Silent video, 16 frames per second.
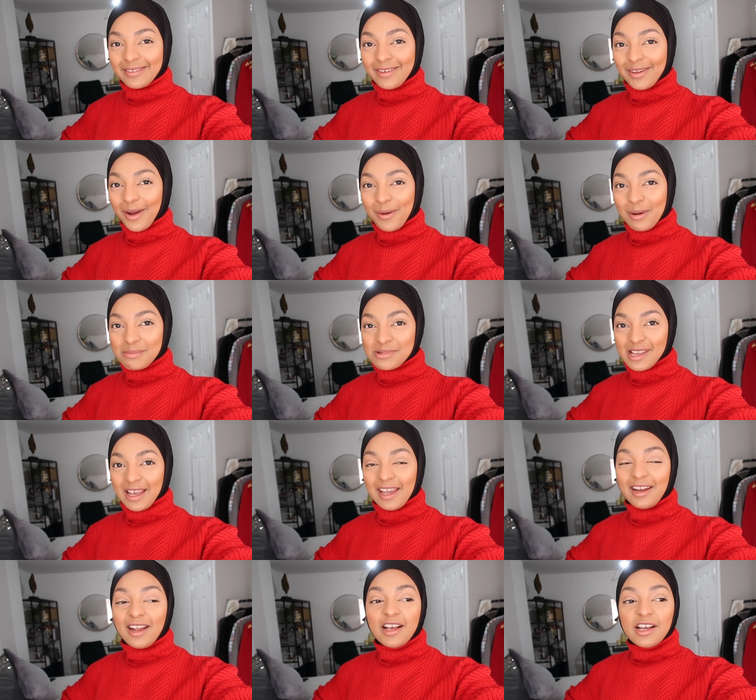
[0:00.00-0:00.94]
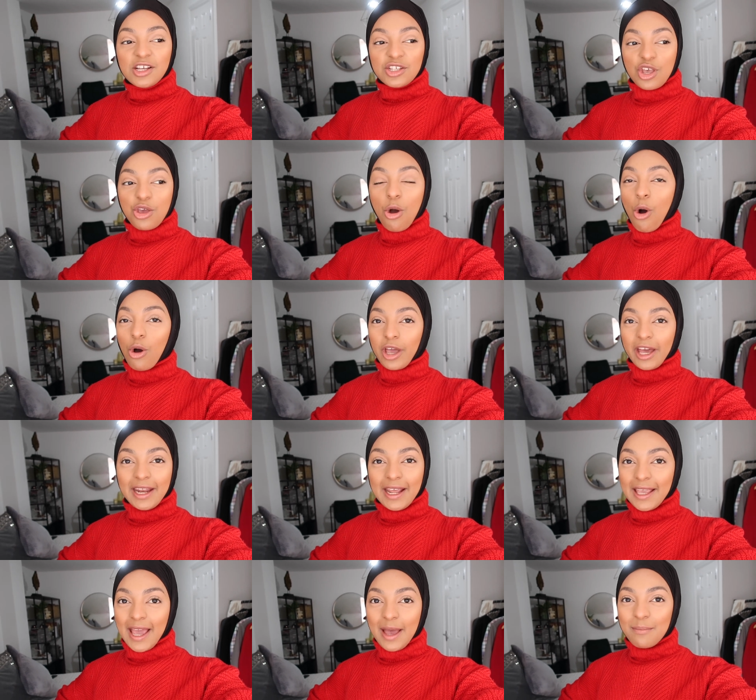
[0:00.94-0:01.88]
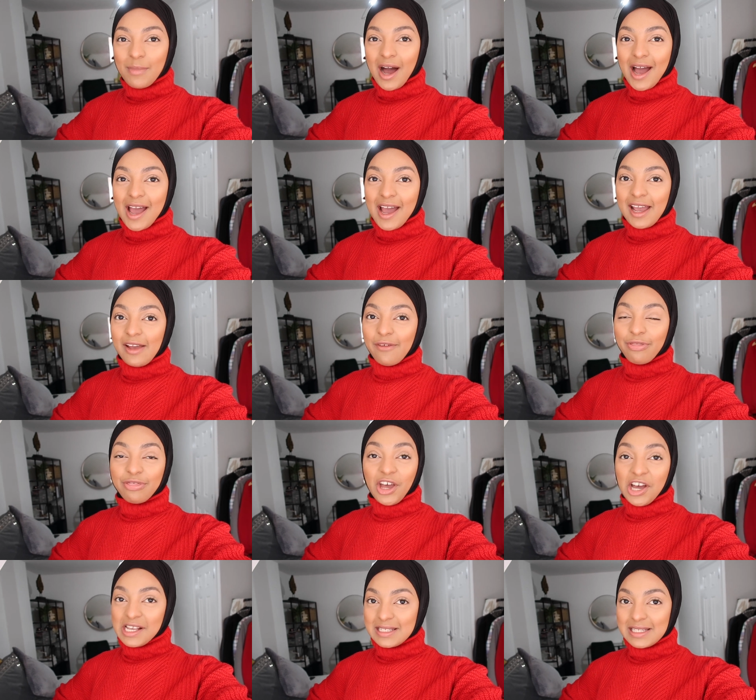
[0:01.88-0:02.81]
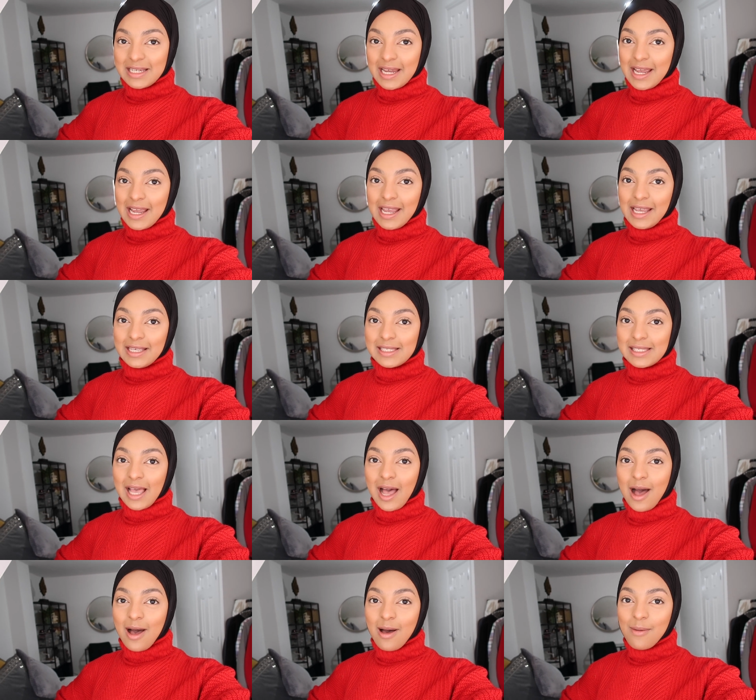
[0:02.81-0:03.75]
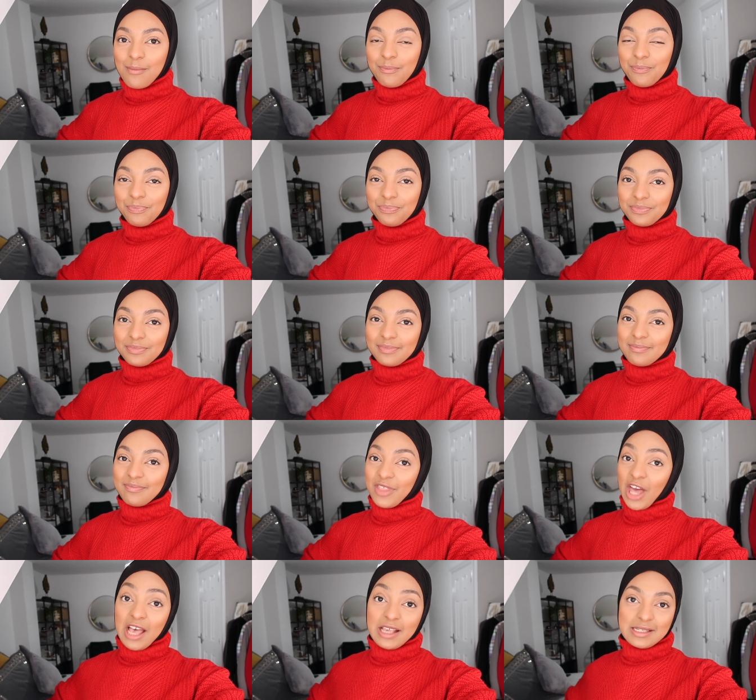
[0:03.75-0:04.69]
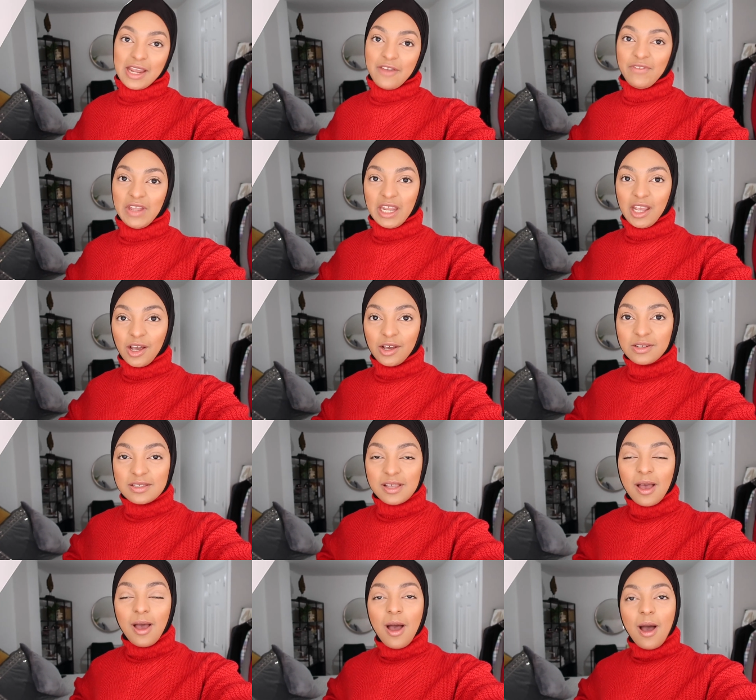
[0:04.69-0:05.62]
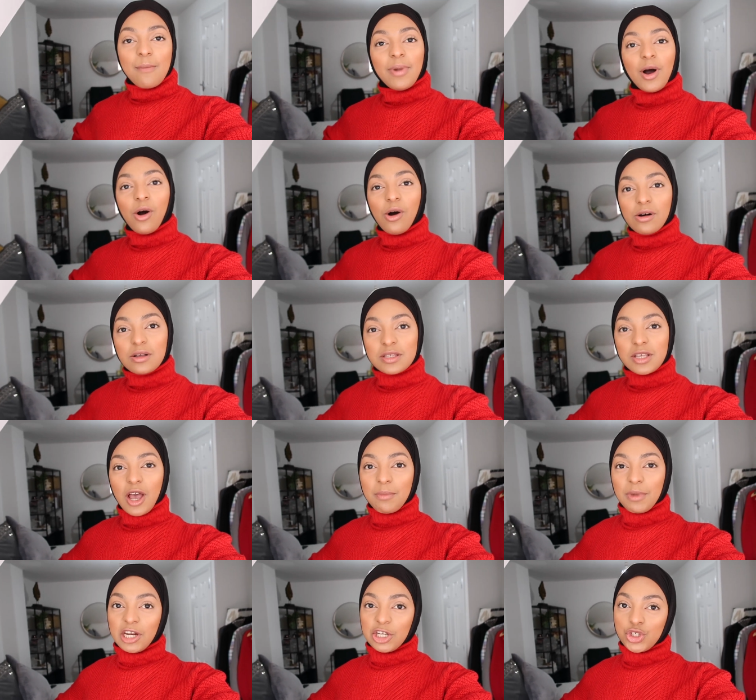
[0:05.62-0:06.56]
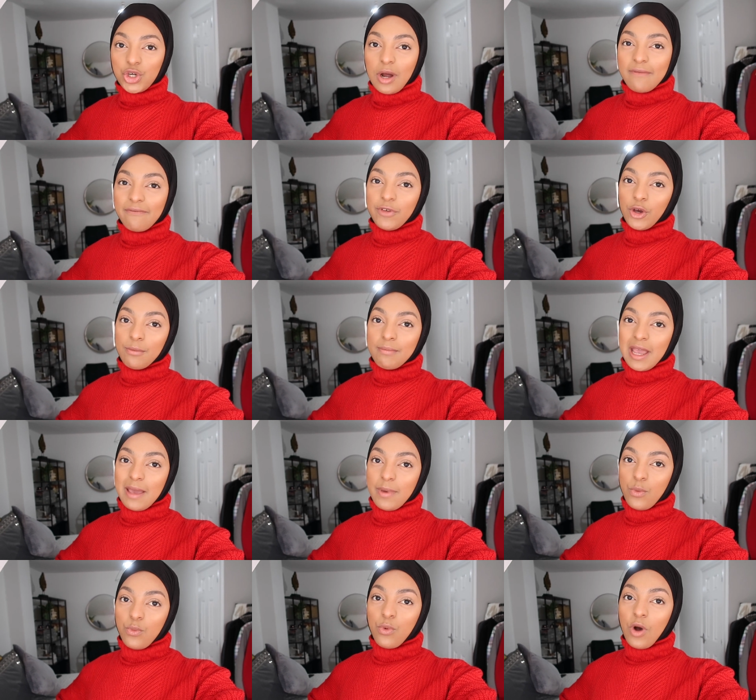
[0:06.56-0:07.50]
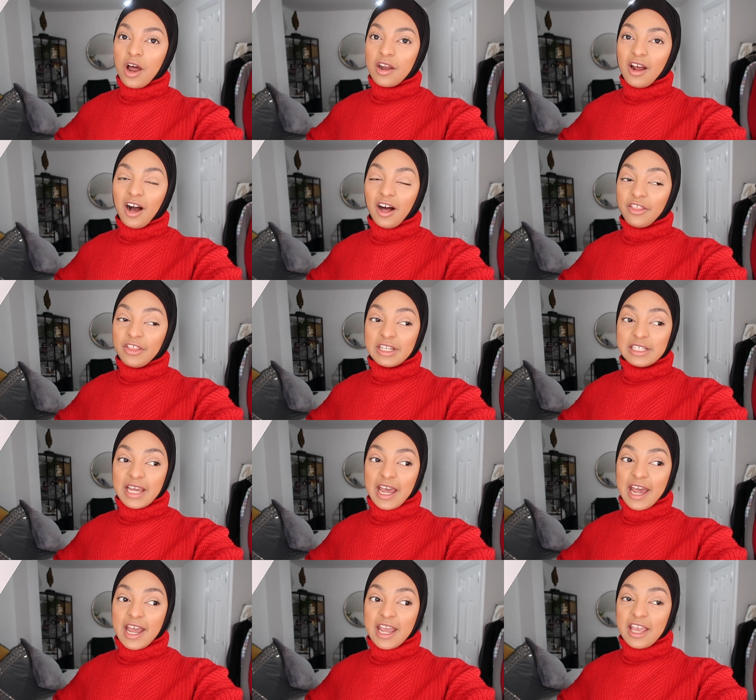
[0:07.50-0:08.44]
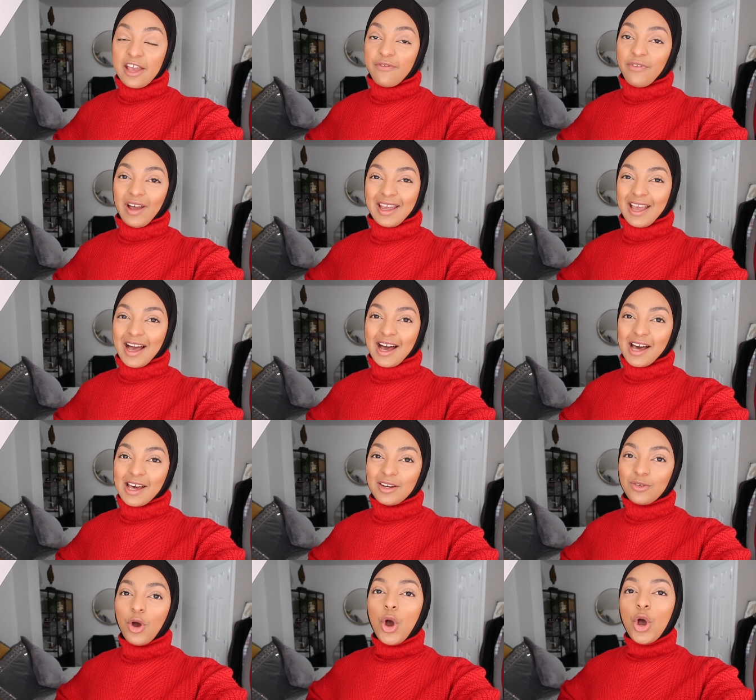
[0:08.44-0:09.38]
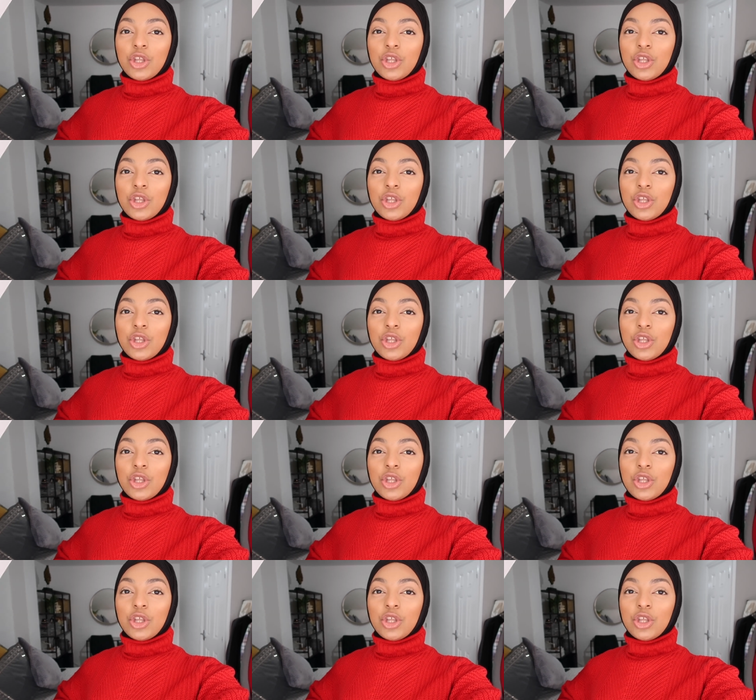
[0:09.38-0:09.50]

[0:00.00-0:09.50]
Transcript: You know what I'm saying? So you're gonna get my Thursdays, um, Thursday videos, but also I'm gonna try and film maybe one other day if I can.